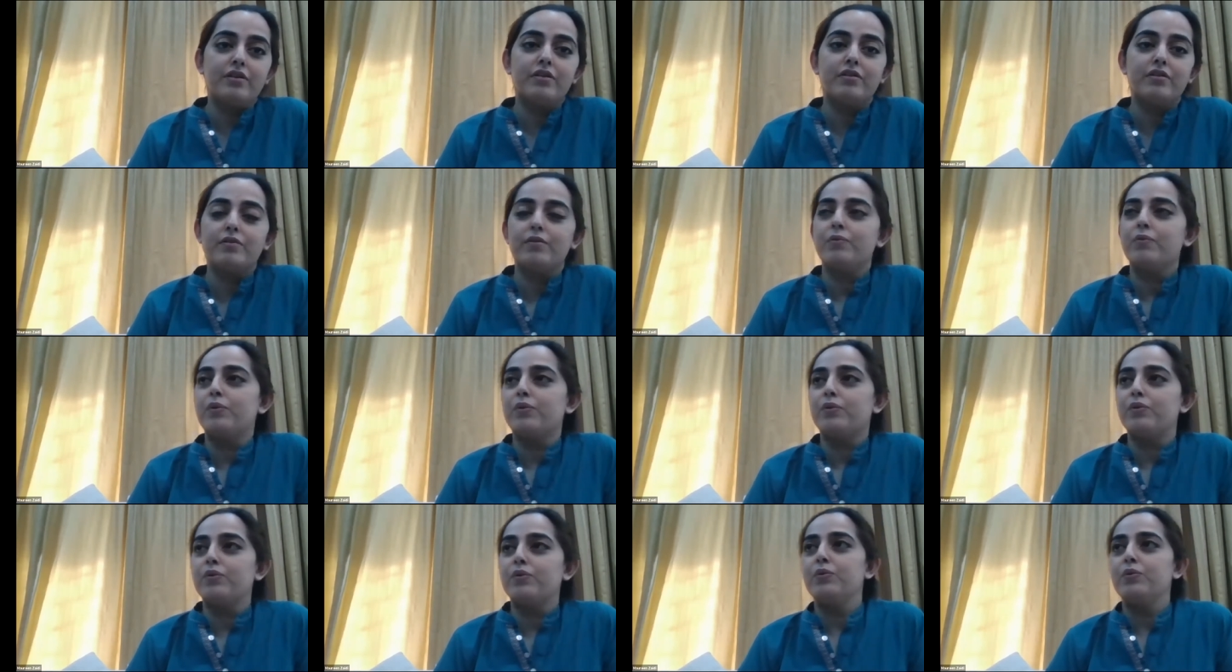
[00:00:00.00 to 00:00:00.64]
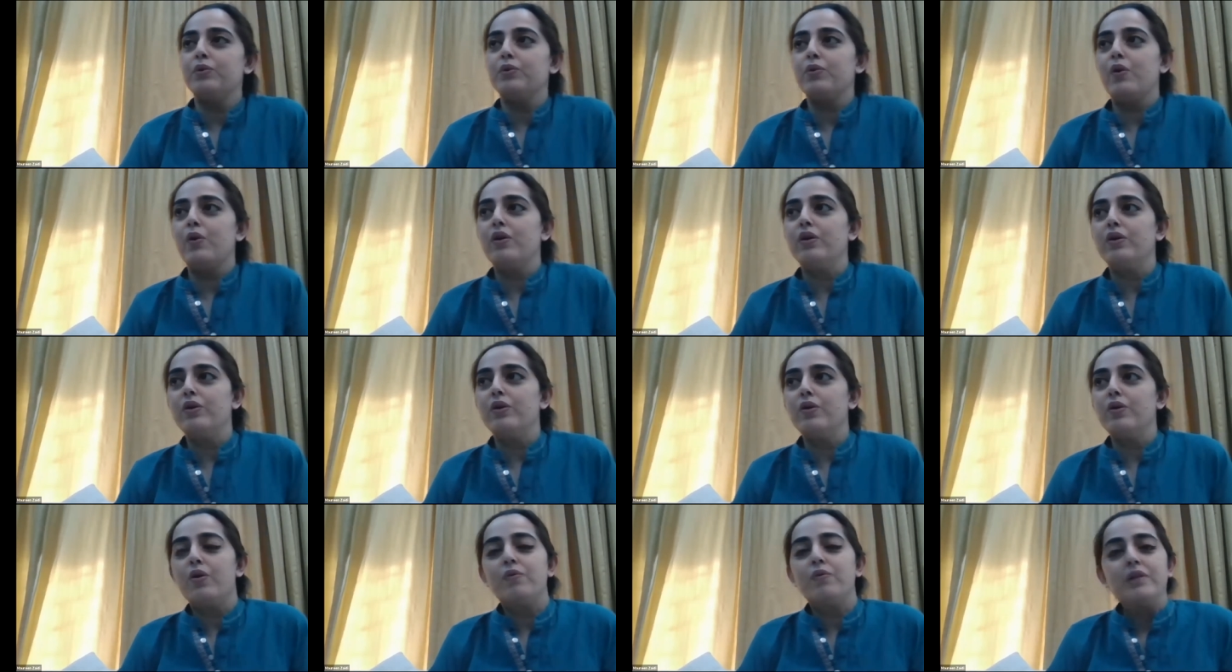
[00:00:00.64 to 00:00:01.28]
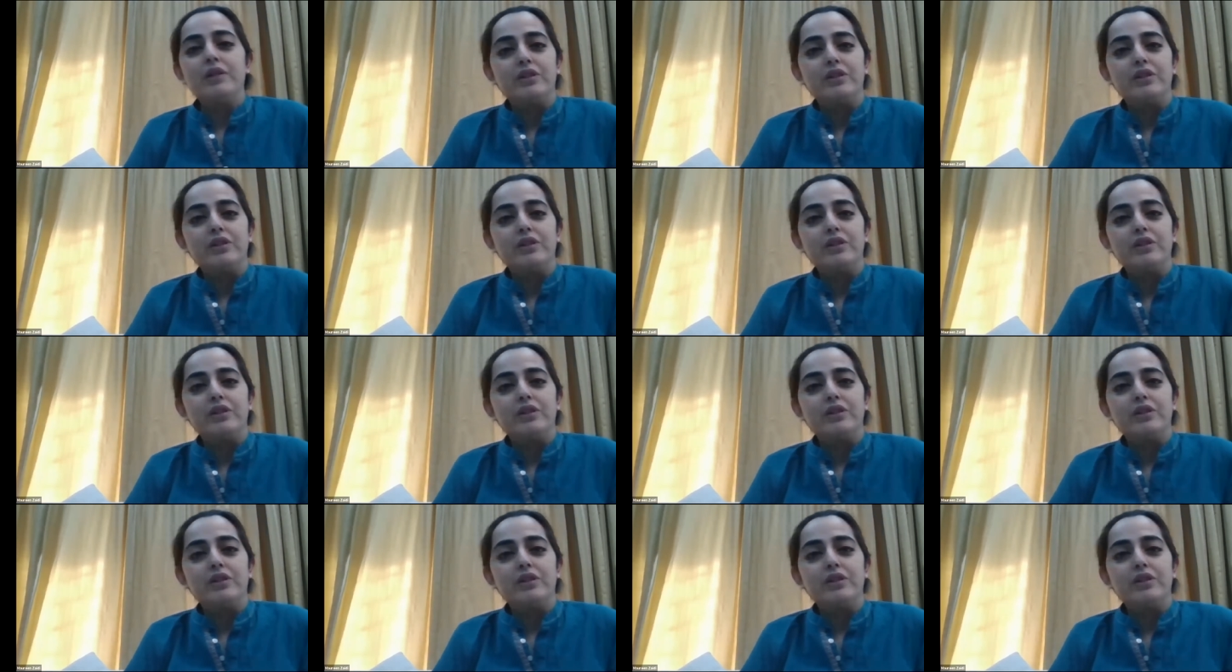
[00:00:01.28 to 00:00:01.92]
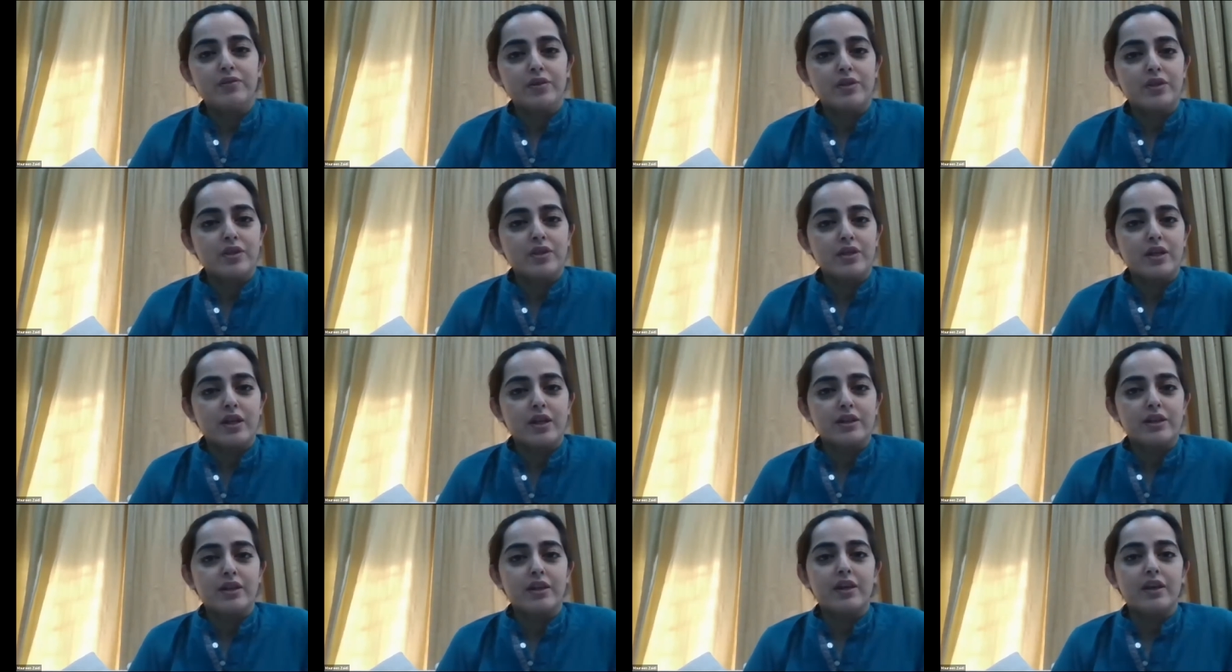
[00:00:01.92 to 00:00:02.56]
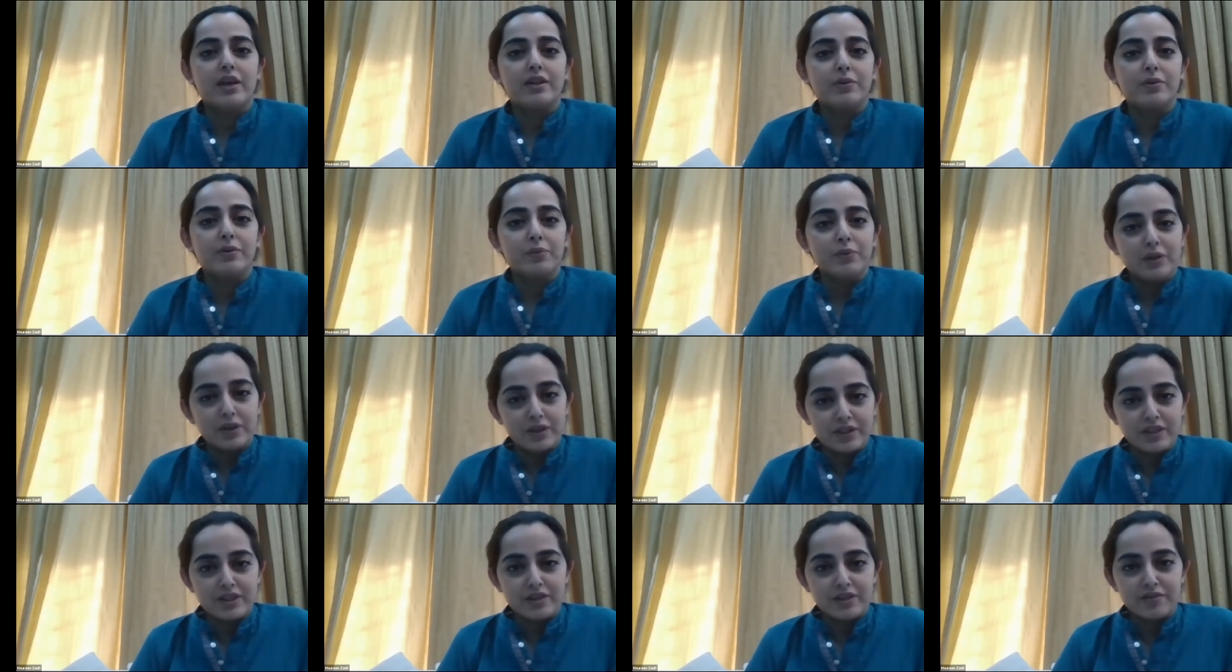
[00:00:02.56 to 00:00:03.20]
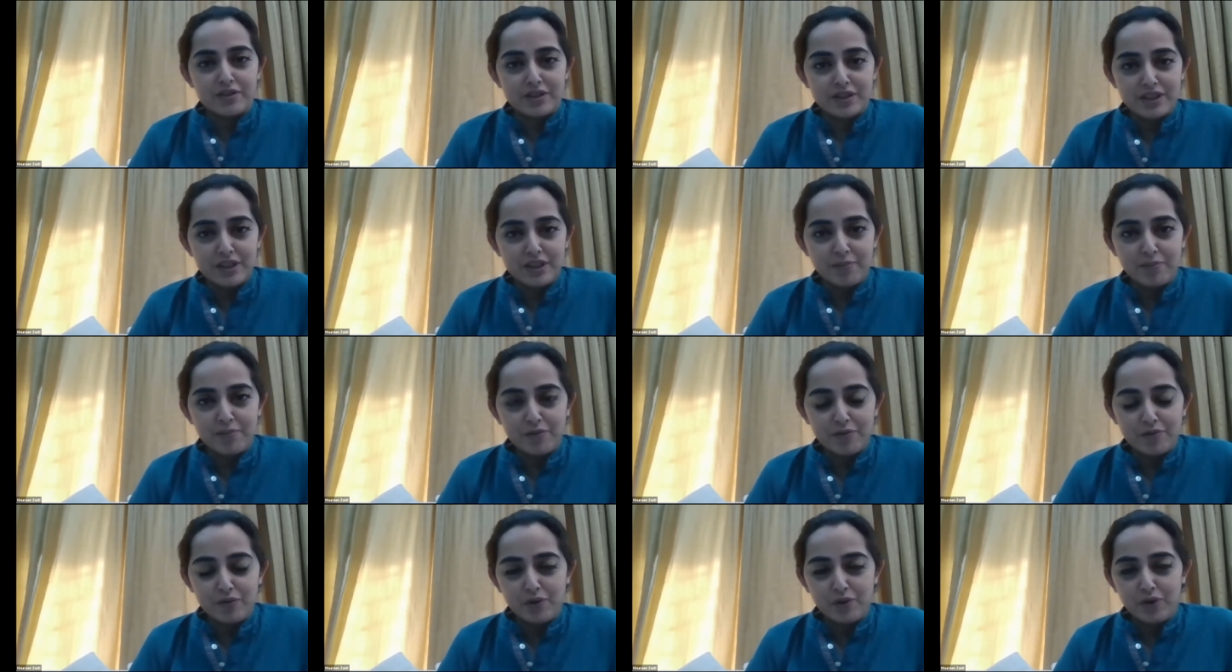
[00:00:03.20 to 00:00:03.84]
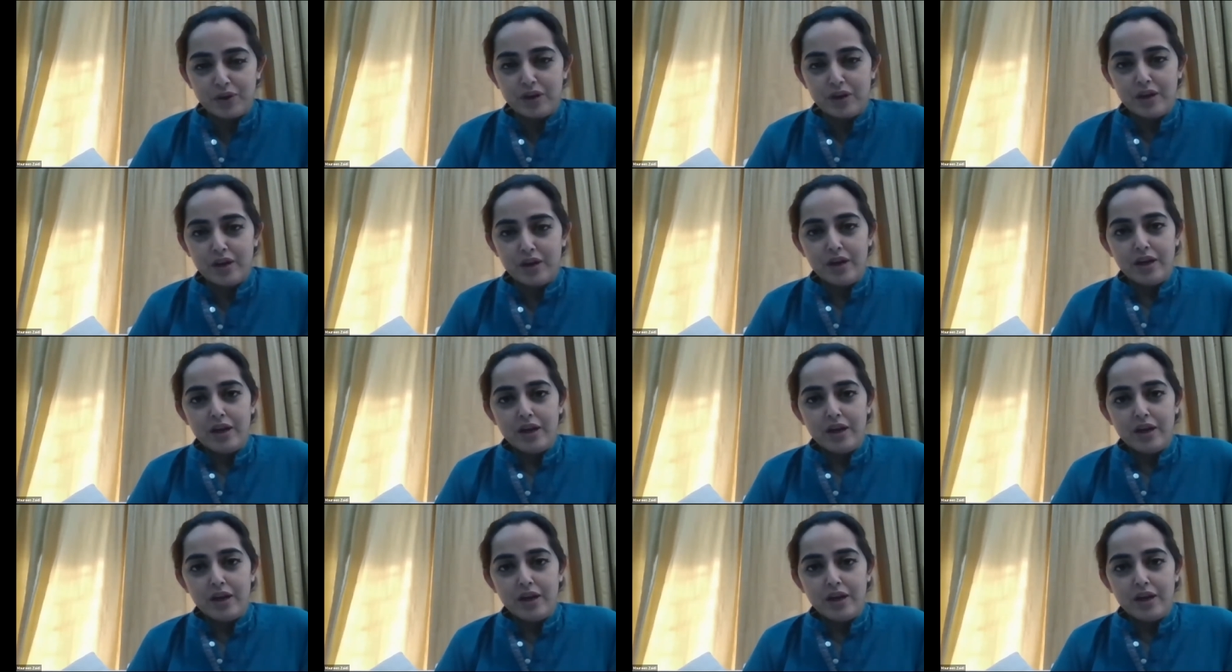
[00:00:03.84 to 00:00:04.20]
is what you would call a novel situation. It's nothing like the world has ever seen before.